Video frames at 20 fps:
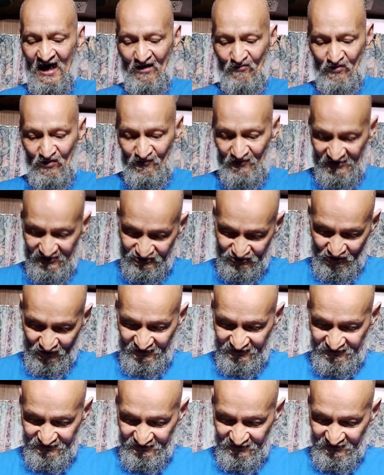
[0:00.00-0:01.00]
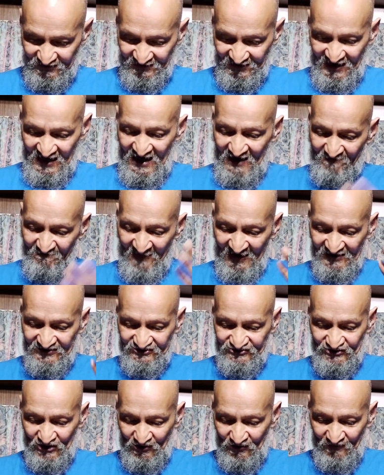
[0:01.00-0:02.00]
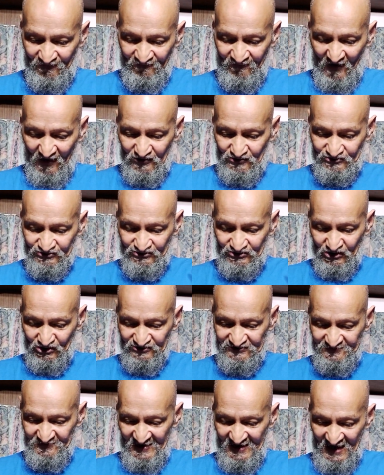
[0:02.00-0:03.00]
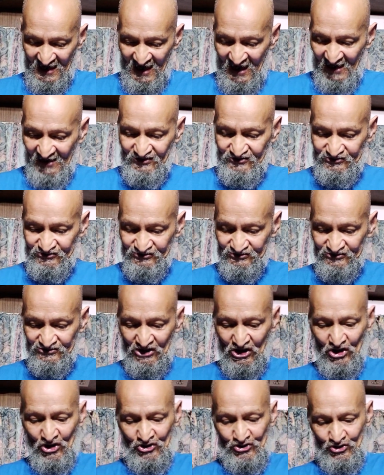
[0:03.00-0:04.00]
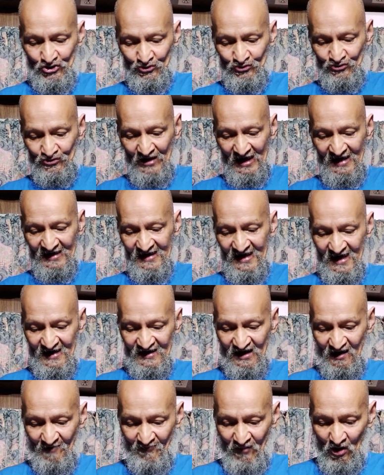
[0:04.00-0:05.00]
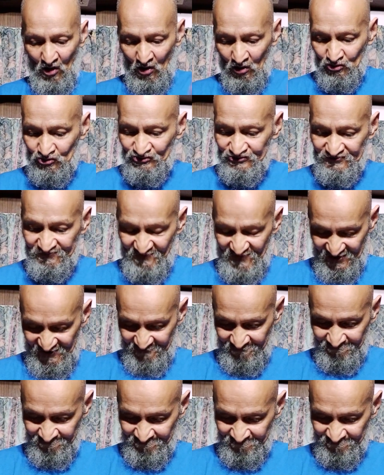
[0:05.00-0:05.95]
I will rejoice. My soul follows close behind you. Your right hand upholds me.